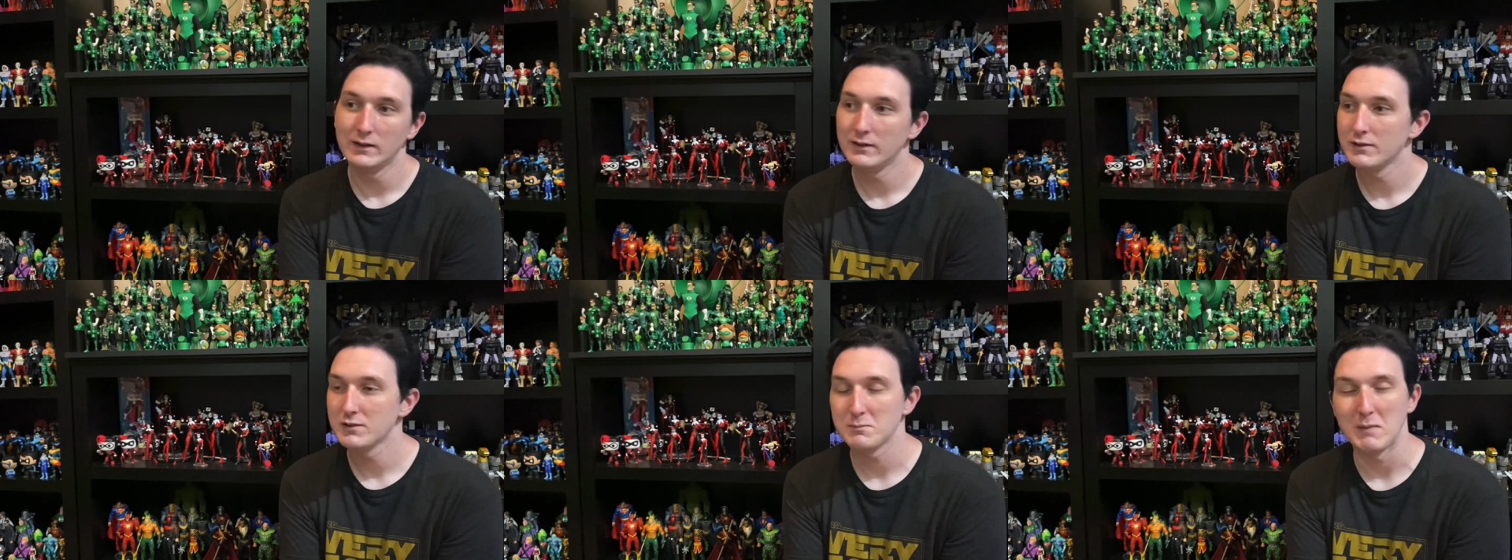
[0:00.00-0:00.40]

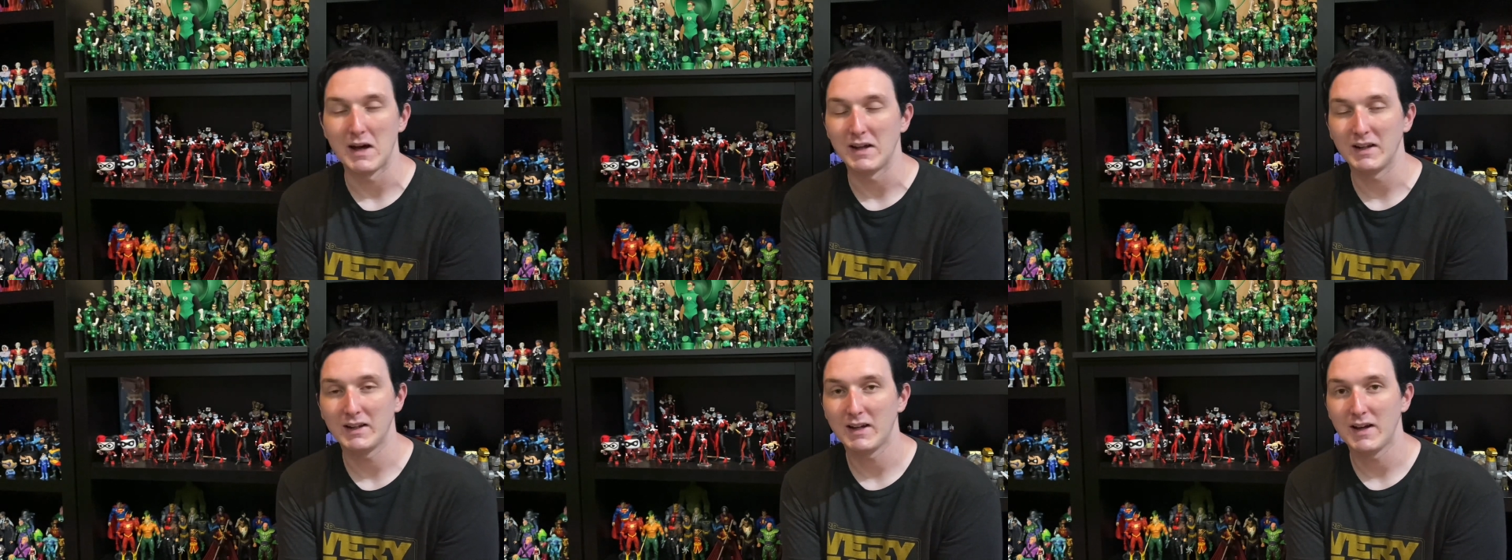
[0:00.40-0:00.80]
That's
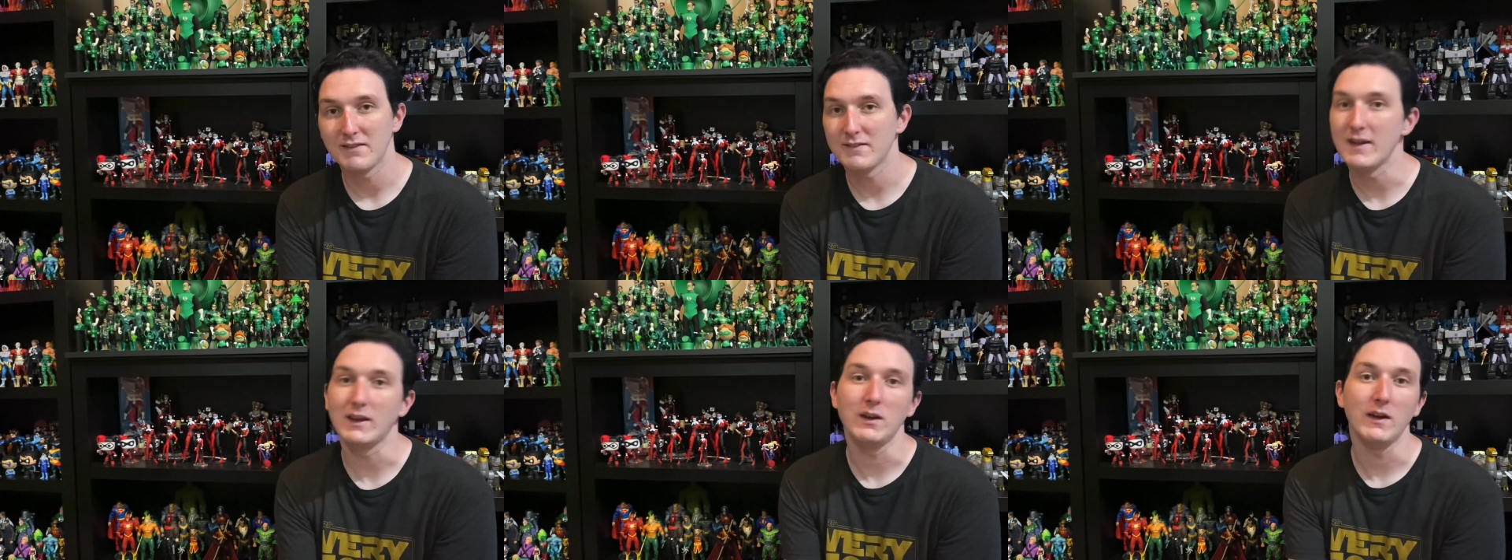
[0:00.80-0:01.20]
about it, guys.
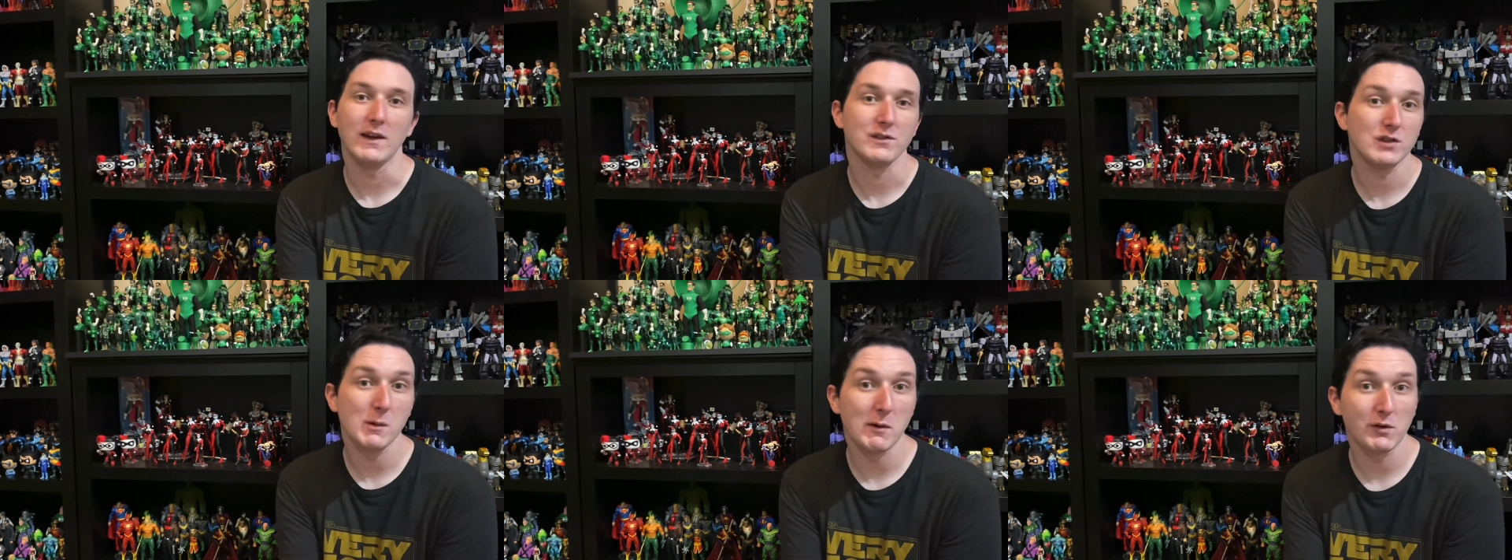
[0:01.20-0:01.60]
Thank you
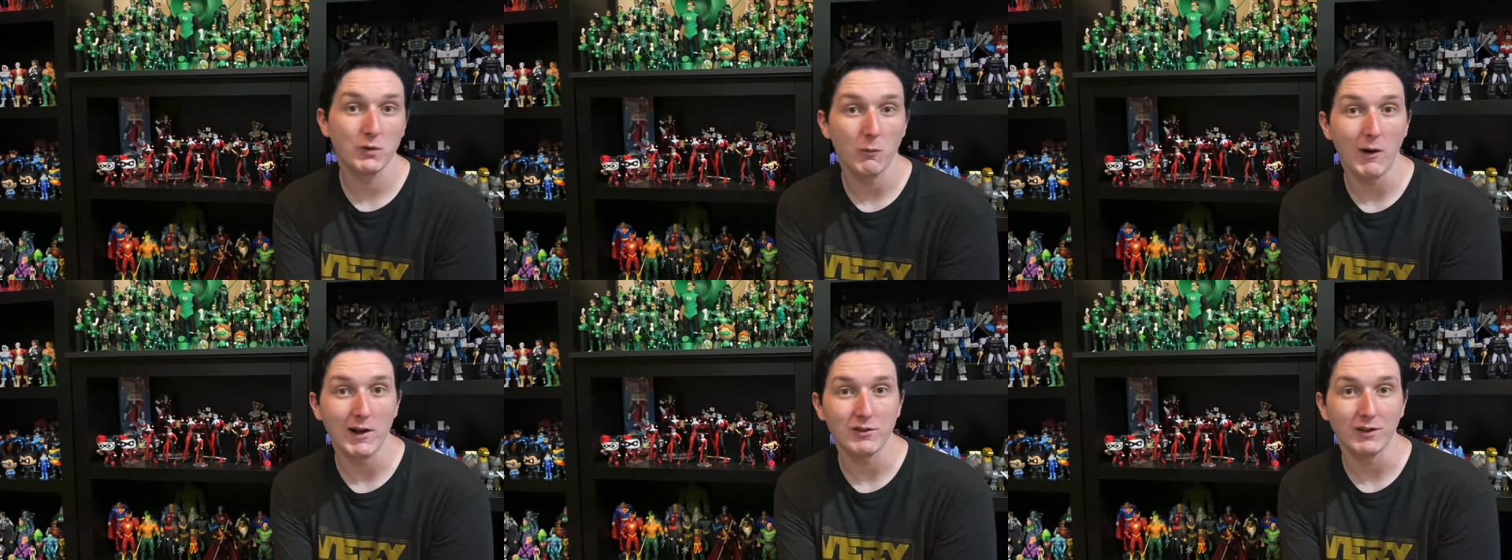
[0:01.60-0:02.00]
guys so much for
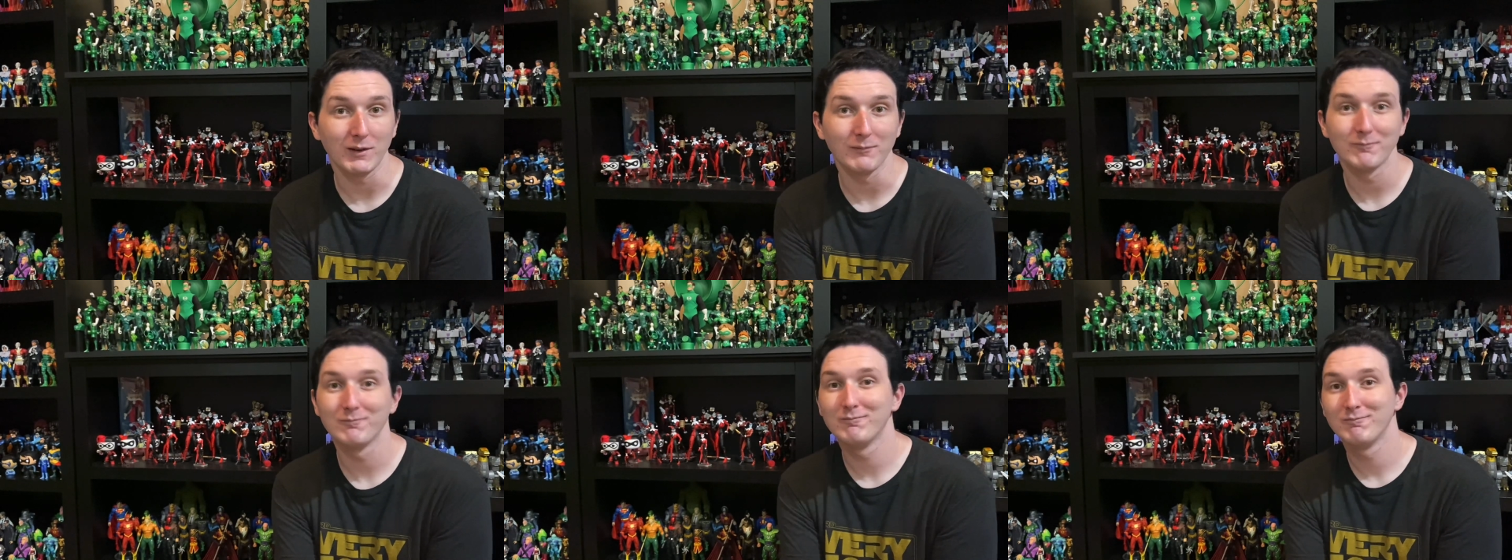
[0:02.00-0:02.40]

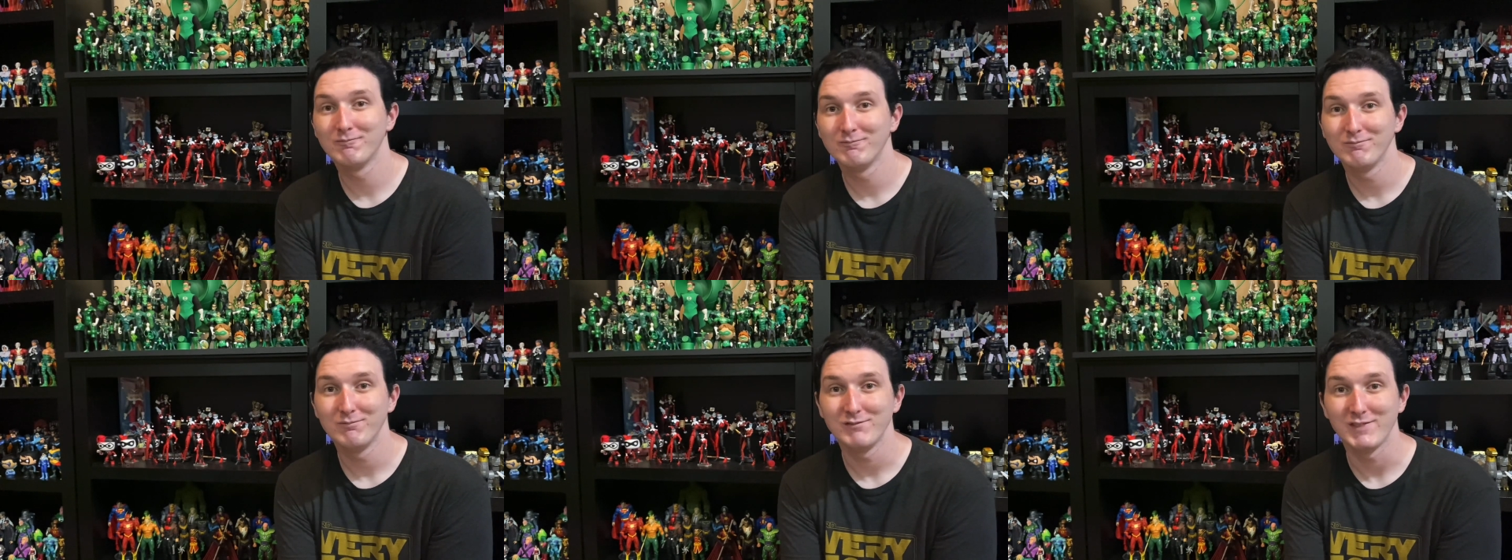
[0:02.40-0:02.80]
watching.
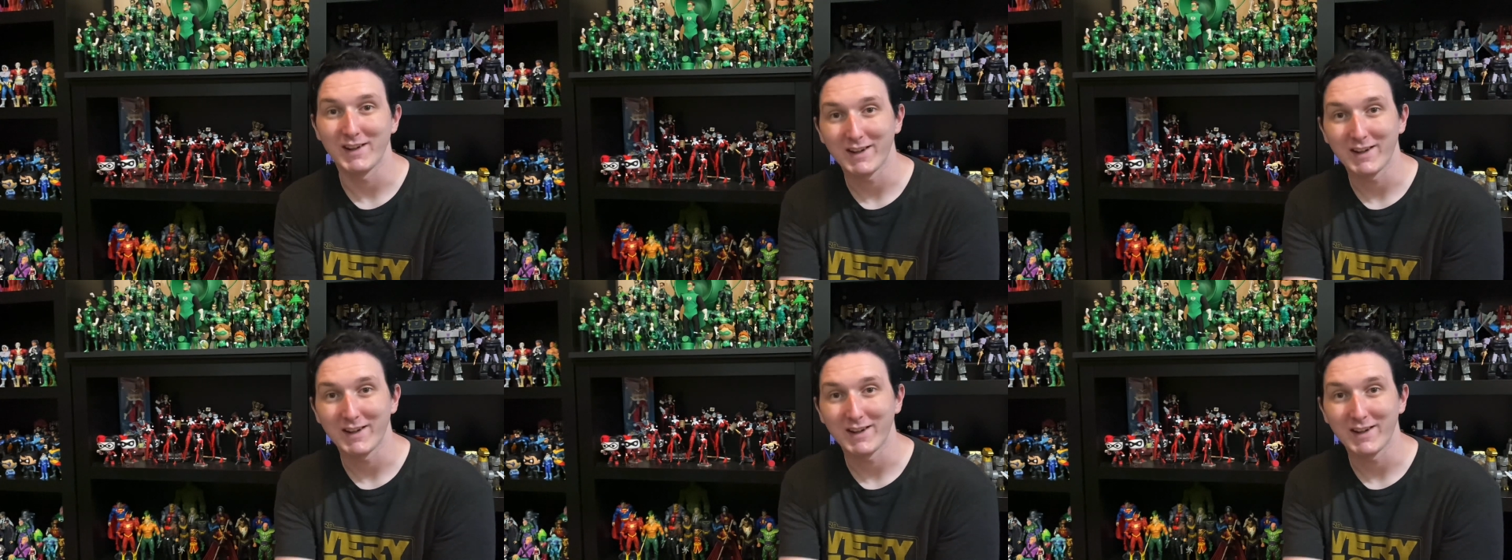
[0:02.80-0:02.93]
Take